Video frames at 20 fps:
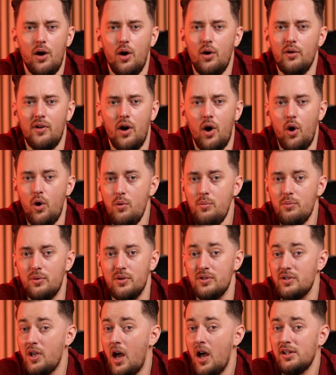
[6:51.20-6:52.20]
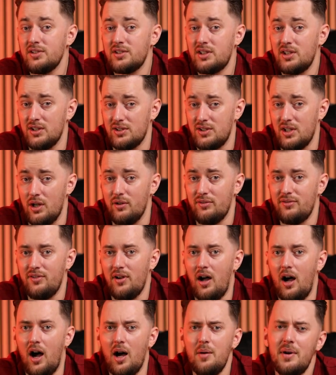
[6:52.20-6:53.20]
over opens, ask yourself,
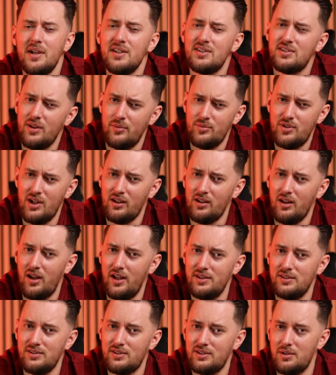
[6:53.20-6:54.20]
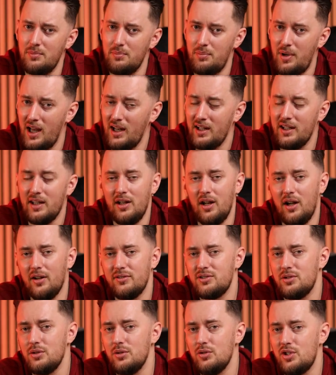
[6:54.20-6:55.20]
are my subject lines compelling
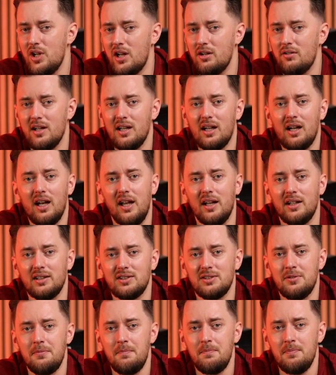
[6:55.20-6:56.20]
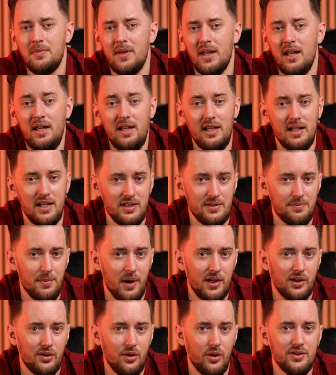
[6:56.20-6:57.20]
enough to generate clicks? Is
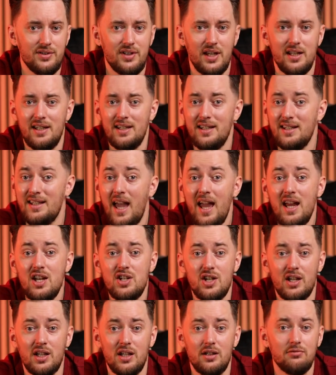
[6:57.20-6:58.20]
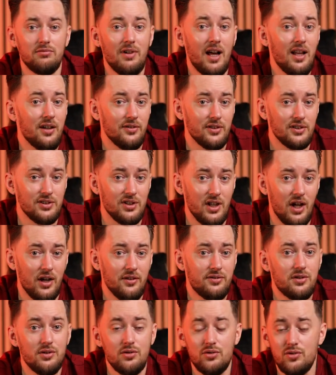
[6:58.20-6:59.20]
my content engaging and relevant
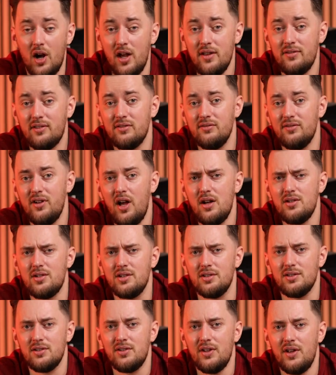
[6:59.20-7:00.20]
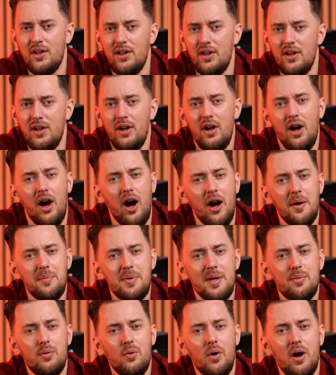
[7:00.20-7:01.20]
enough to drive conversions? Are
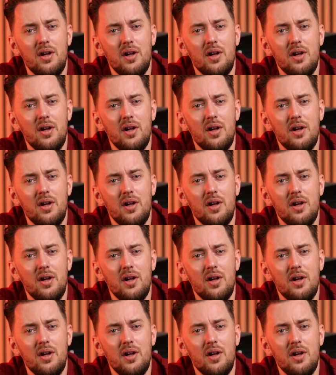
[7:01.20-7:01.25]
people